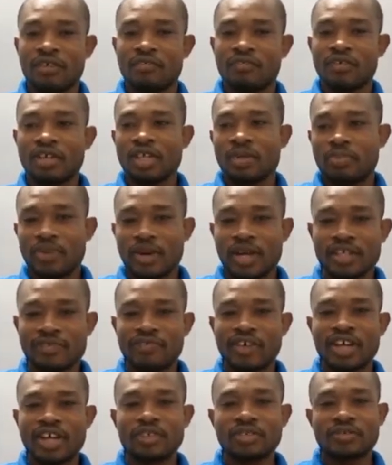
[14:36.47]
For the place
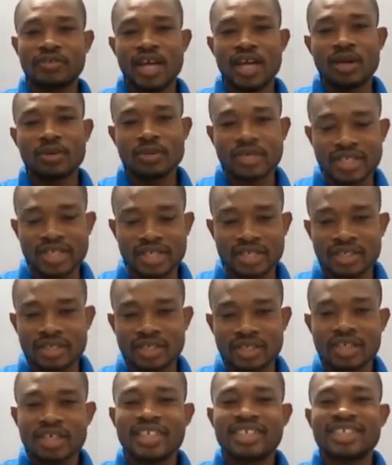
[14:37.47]
value 1000,
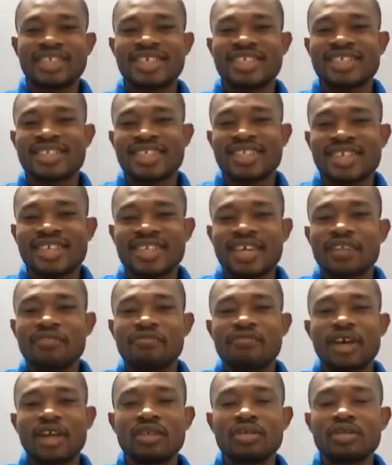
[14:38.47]
the
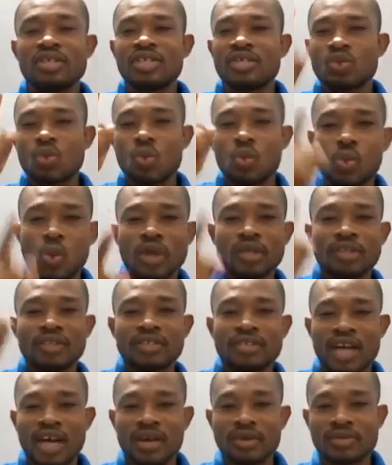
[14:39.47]
standard value is
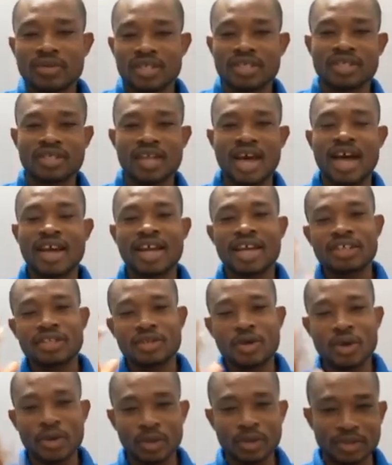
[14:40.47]
1000. And I
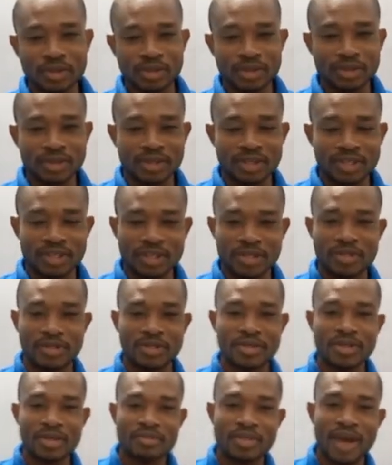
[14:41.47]
told you it is the
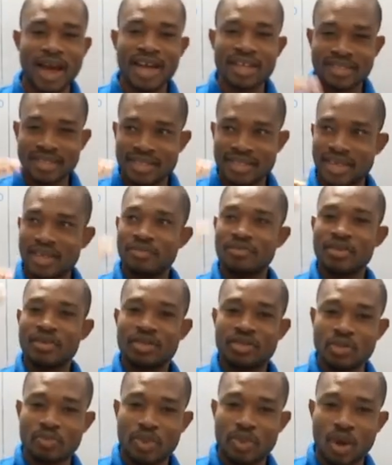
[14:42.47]
same as 10
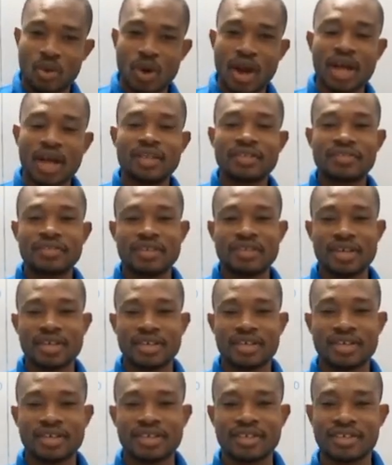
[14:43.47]
raised to the power
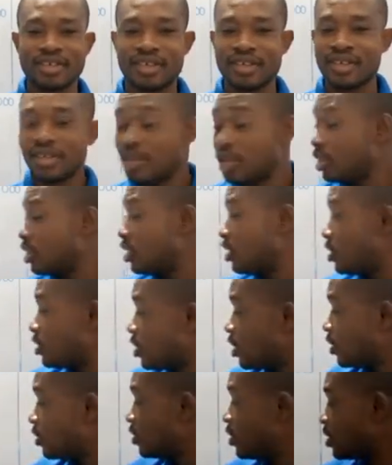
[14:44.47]
3.
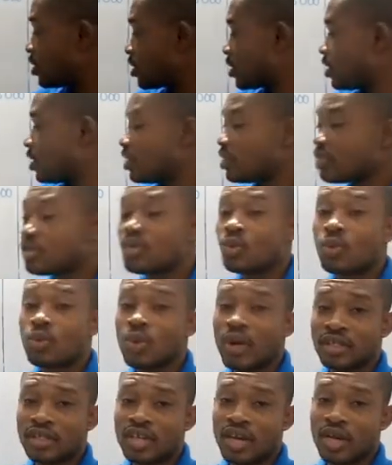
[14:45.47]
So this is
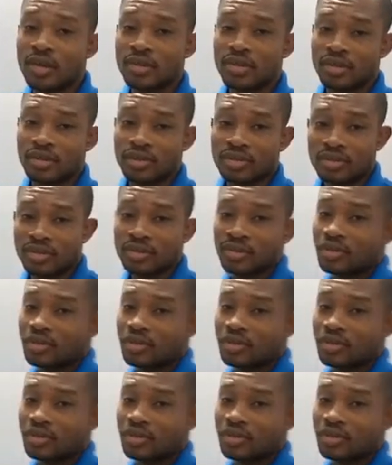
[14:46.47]
1000.